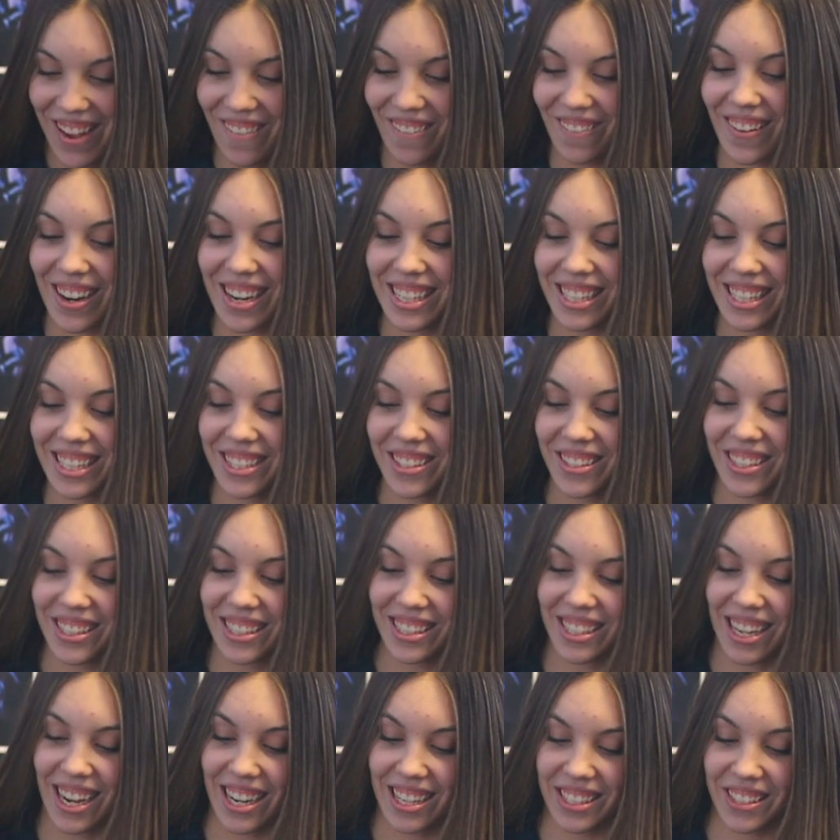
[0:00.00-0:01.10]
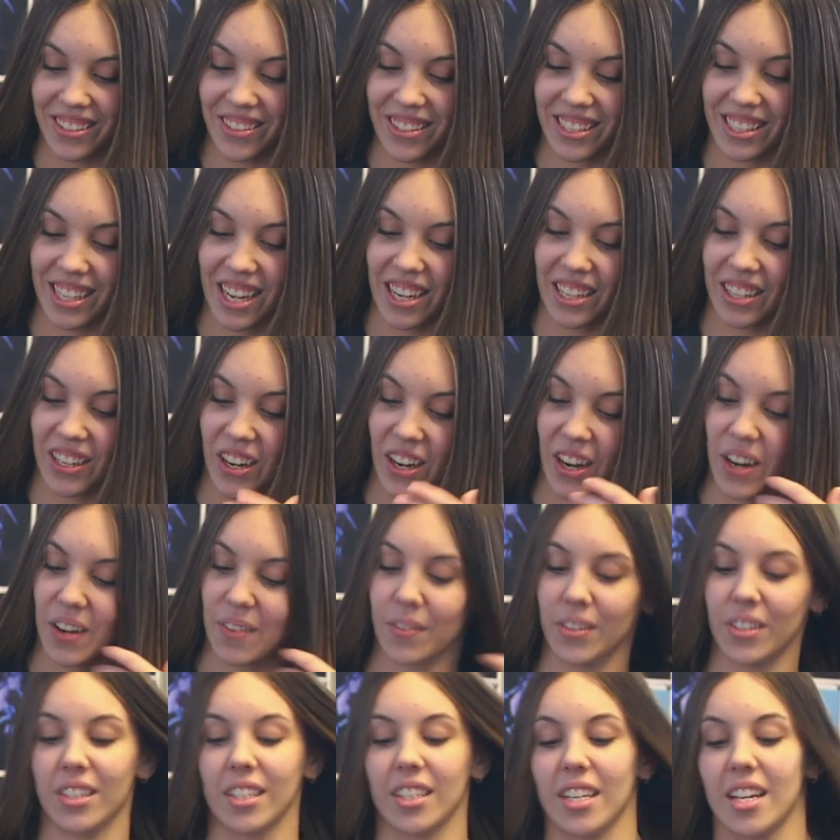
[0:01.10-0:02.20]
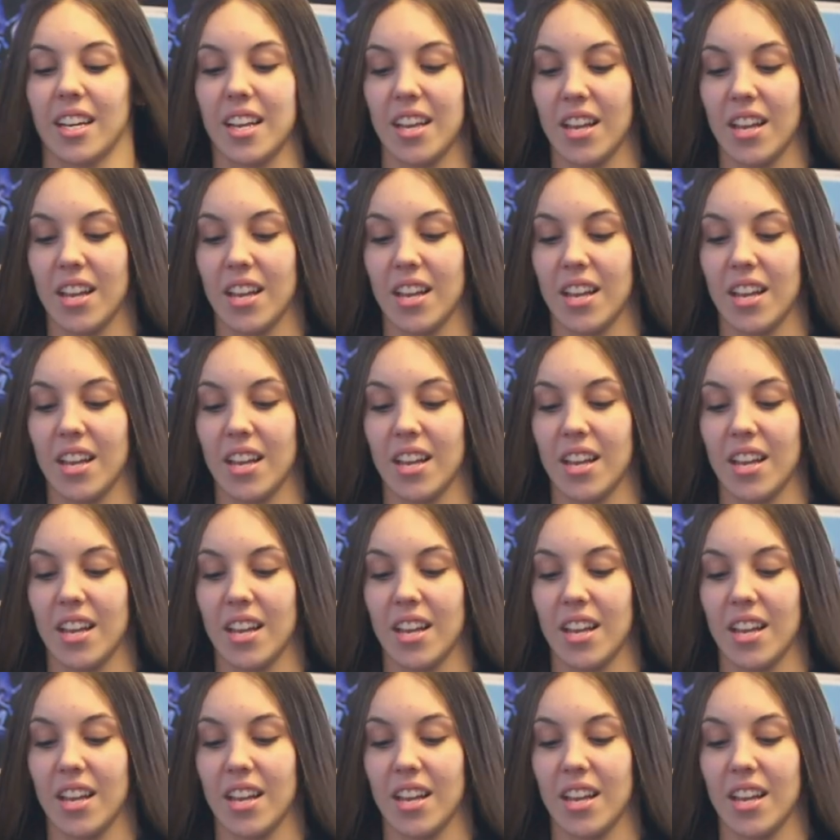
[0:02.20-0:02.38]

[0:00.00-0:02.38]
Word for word: Why did you decide to attend Carmel?